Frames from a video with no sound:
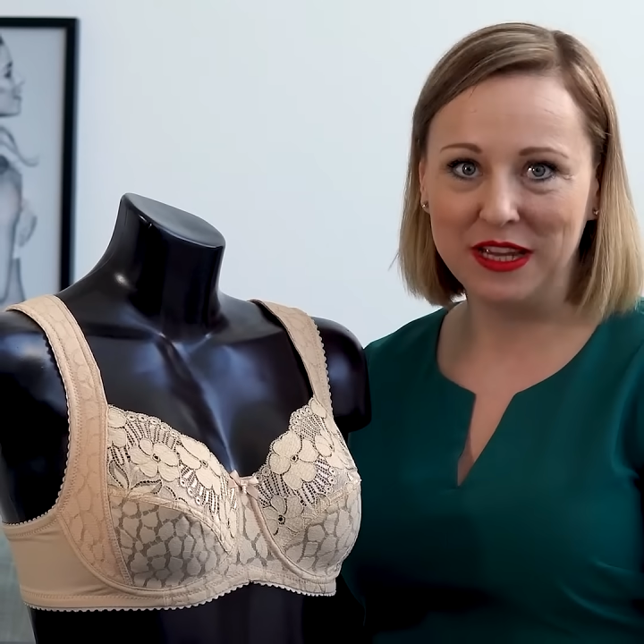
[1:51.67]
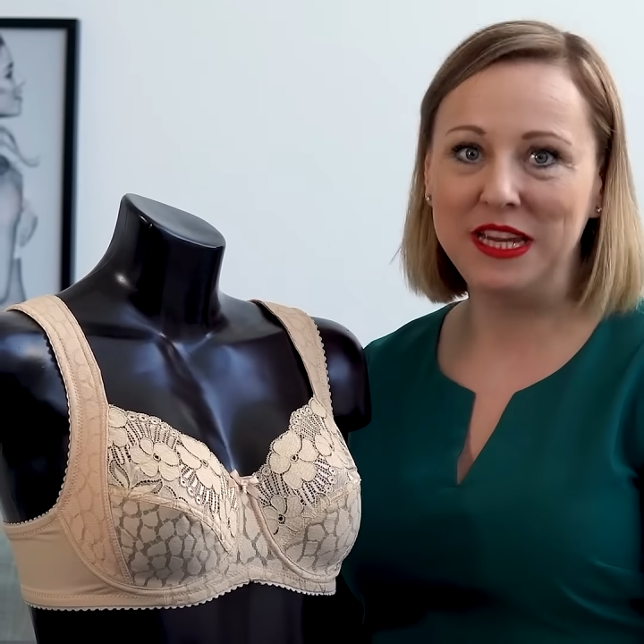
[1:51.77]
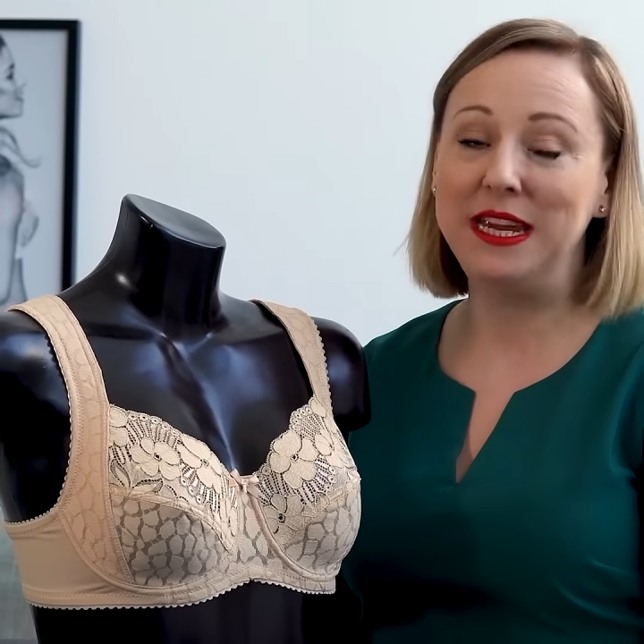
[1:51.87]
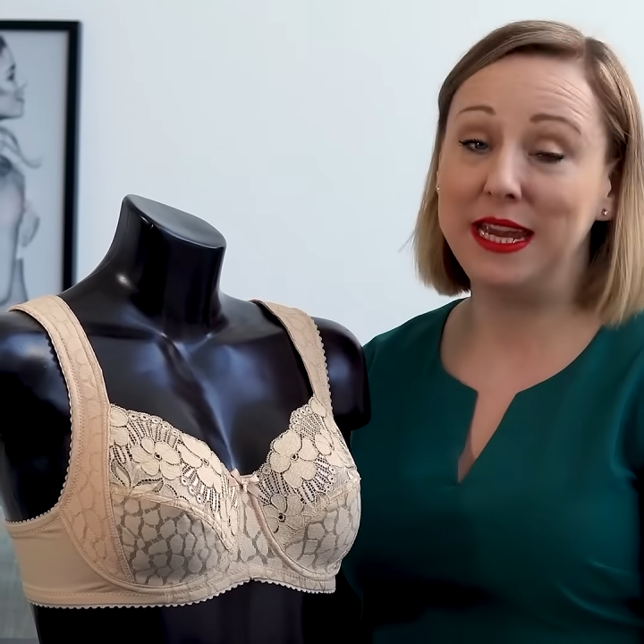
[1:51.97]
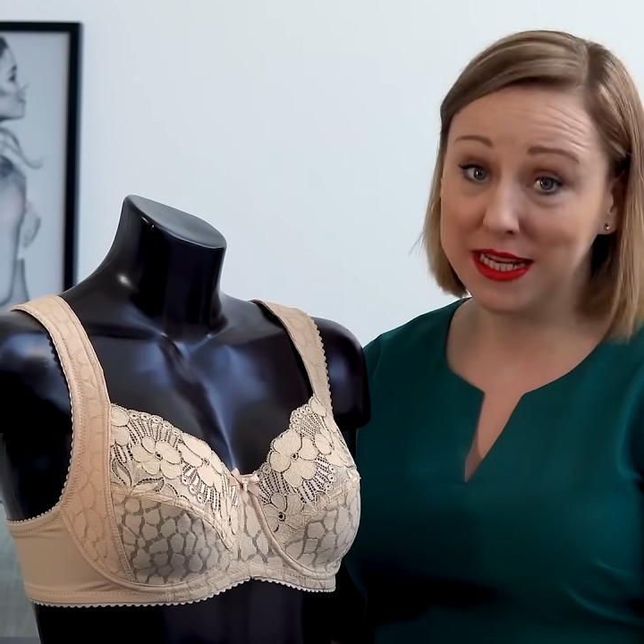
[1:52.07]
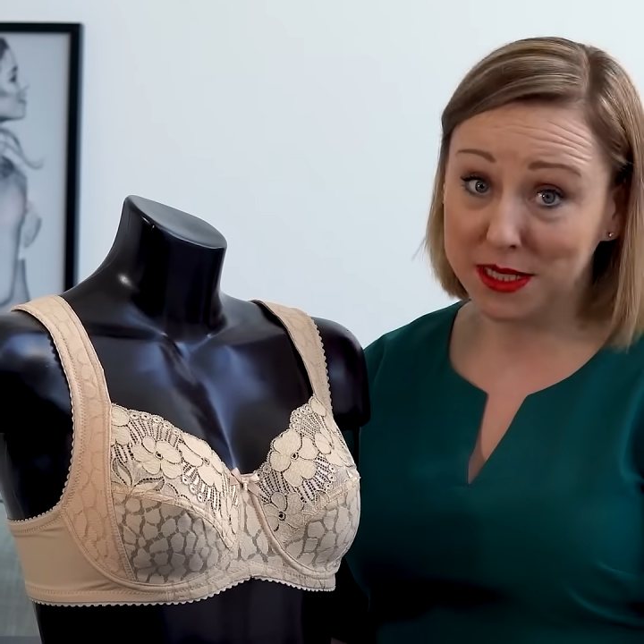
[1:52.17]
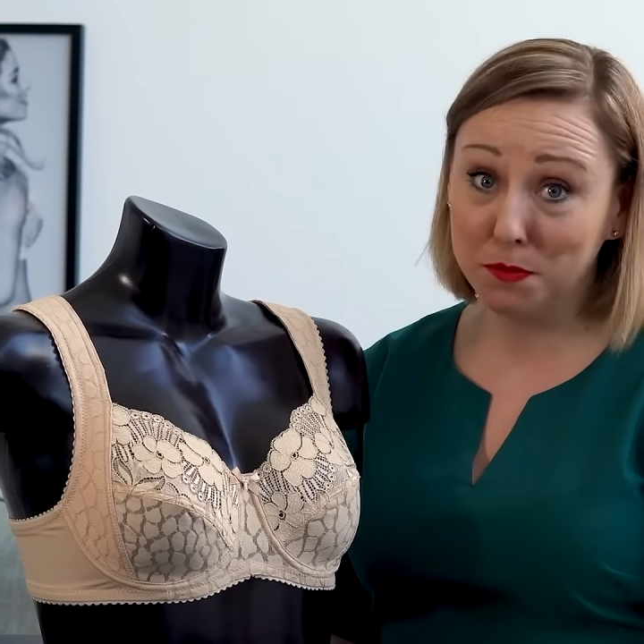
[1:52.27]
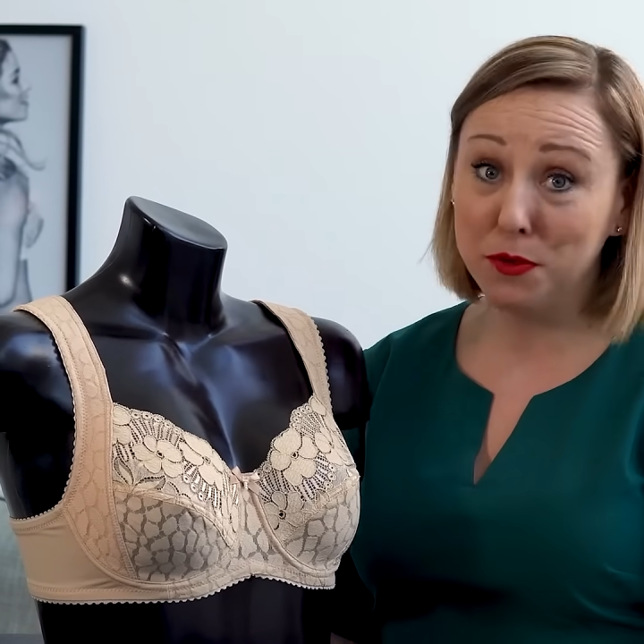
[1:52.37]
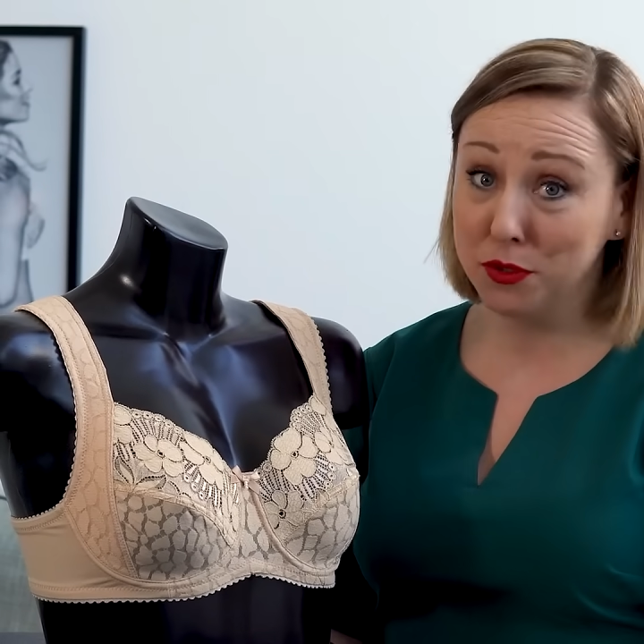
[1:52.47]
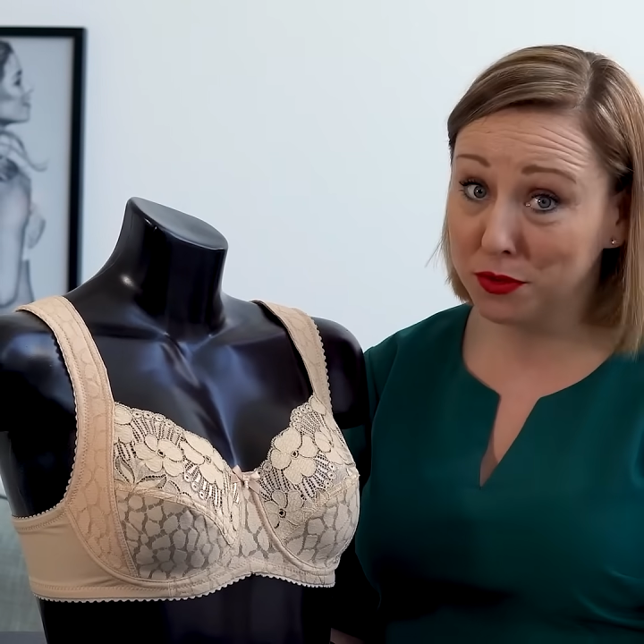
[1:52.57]
yet
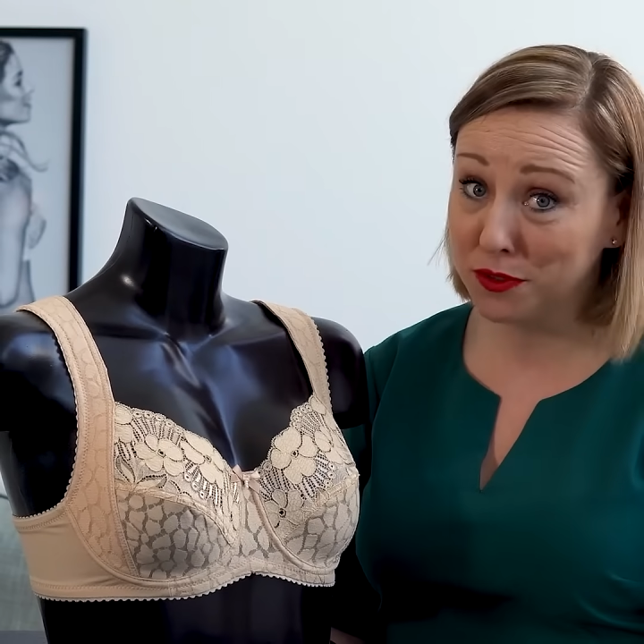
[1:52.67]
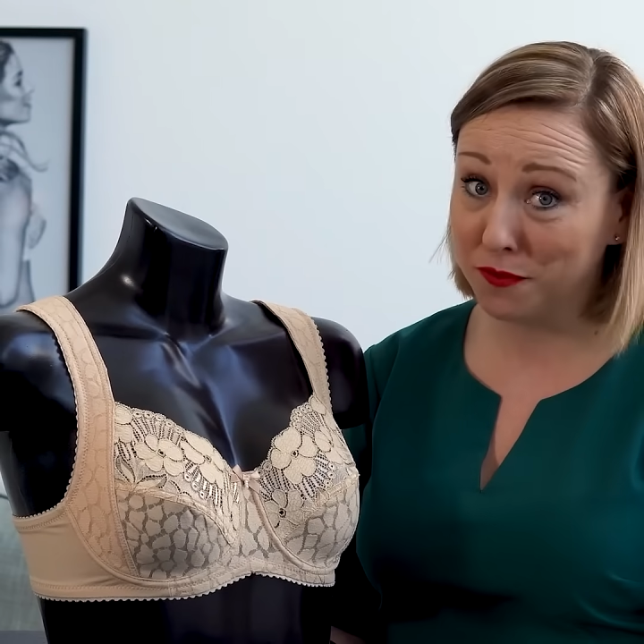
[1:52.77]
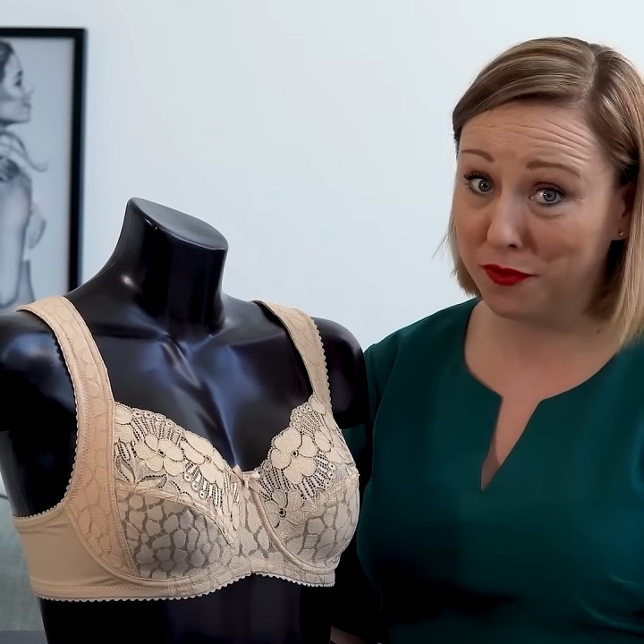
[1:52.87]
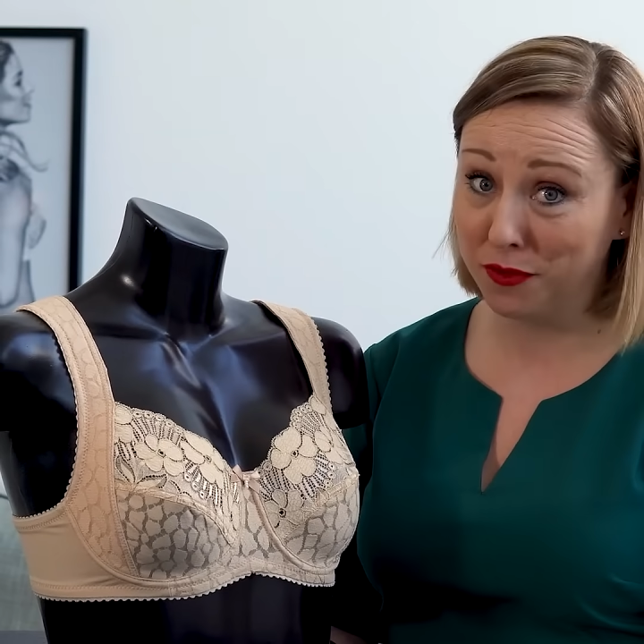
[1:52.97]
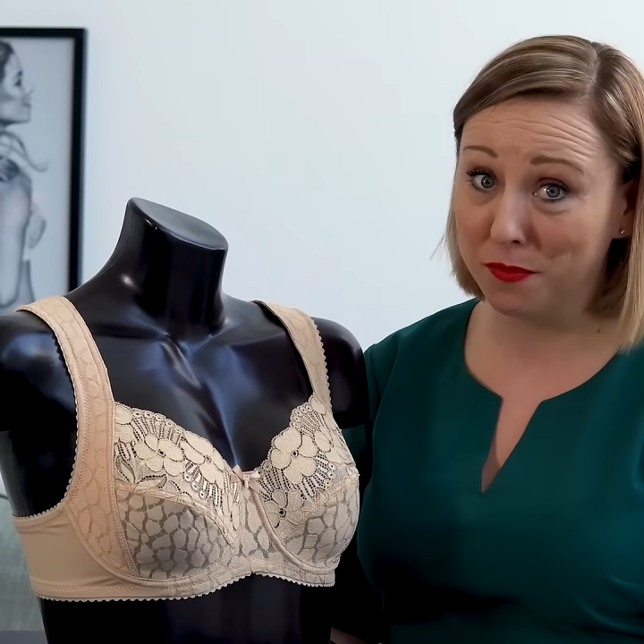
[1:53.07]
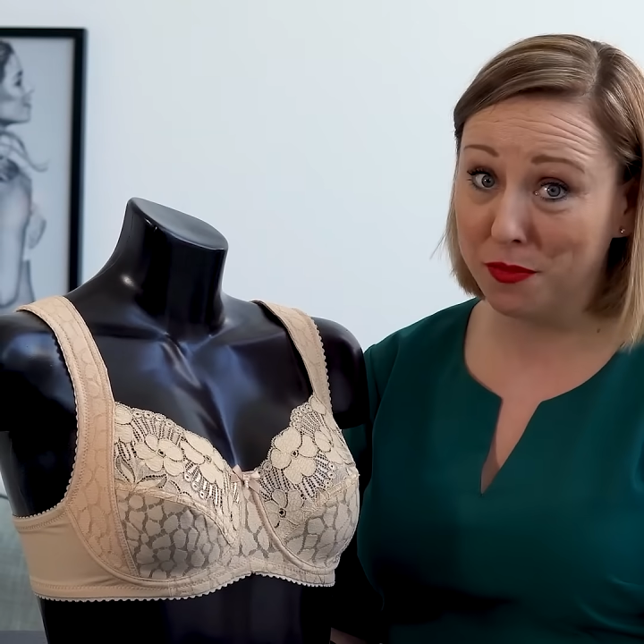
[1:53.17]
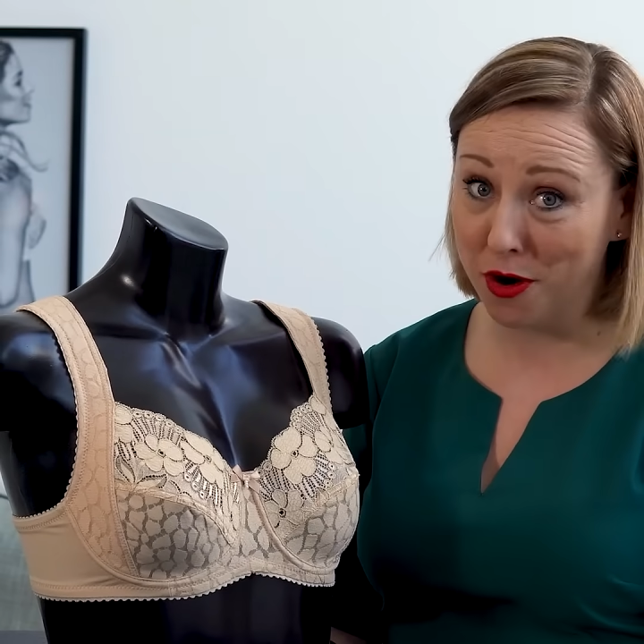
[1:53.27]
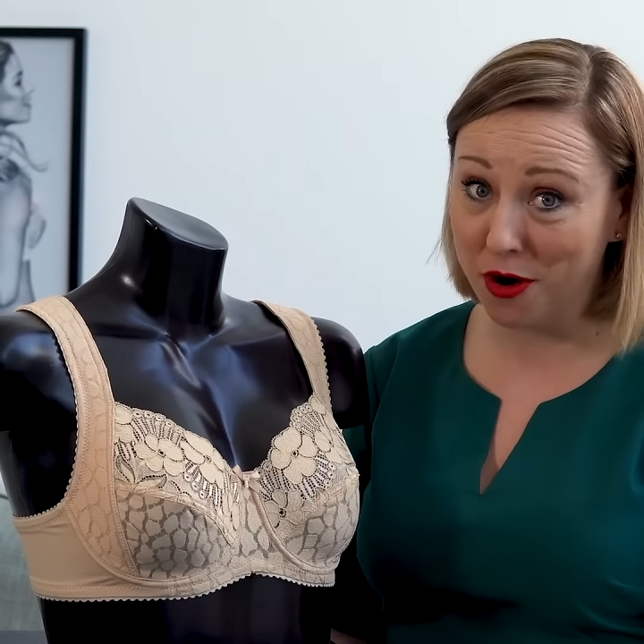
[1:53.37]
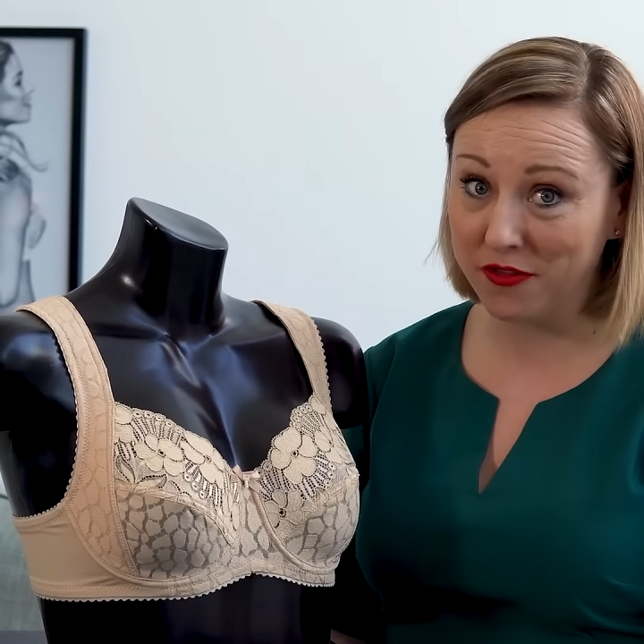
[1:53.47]
beautiful bra